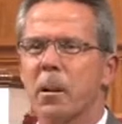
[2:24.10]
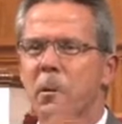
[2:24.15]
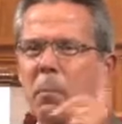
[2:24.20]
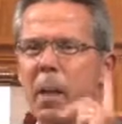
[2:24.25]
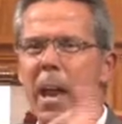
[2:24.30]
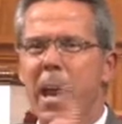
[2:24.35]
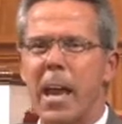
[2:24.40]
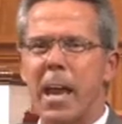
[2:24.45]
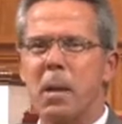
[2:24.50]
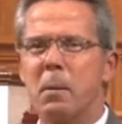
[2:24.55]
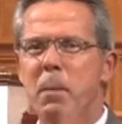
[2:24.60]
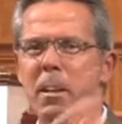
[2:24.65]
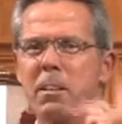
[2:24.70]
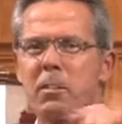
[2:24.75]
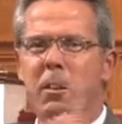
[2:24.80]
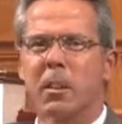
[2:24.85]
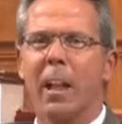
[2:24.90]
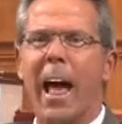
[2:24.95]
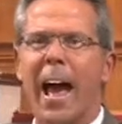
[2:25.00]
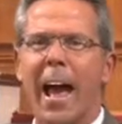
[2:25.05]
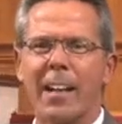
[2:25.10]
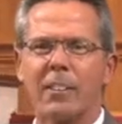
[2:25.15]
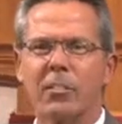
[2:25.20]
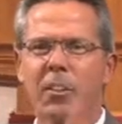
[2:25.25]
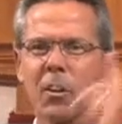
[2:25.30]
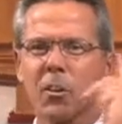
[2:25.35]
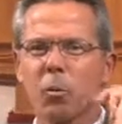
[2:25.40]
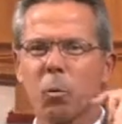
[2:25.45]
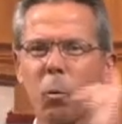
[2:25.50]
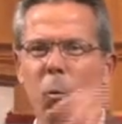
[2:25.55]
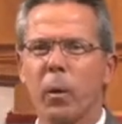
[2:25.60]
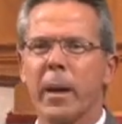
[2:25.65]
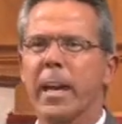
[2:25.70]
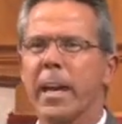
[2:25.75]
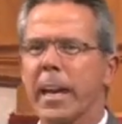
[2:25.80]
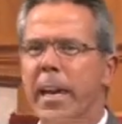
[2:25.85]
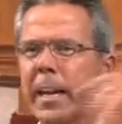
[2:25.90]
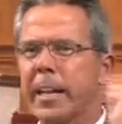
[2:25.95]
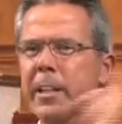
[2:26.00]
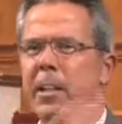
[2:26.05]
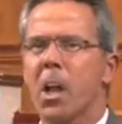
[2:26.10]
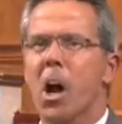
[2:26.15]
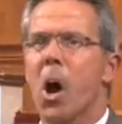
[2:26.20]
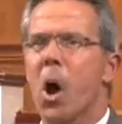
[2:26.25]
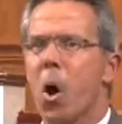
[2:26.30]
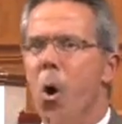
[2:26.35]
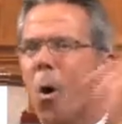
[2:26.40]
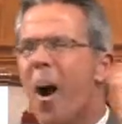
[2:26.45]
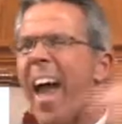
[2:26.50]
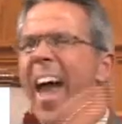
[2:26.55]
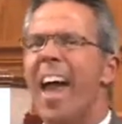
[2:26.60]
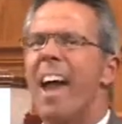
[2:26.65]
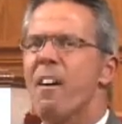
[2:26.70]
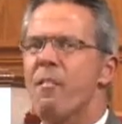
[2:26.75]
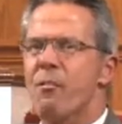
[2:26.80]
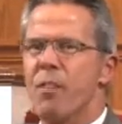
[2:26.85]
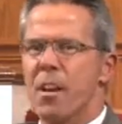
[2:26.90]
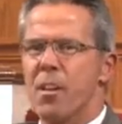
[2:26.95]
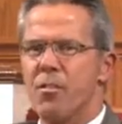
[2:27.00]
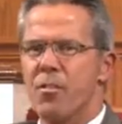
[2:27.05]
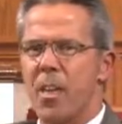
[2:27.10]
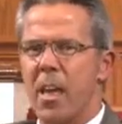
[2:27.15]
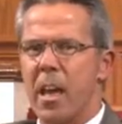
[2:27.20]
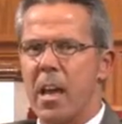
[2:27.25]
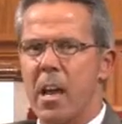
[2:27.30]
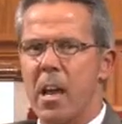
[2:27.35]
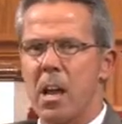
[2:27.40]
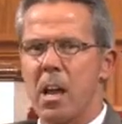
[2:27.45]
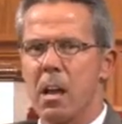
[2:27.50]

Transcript: them to Amy's class because we know everything.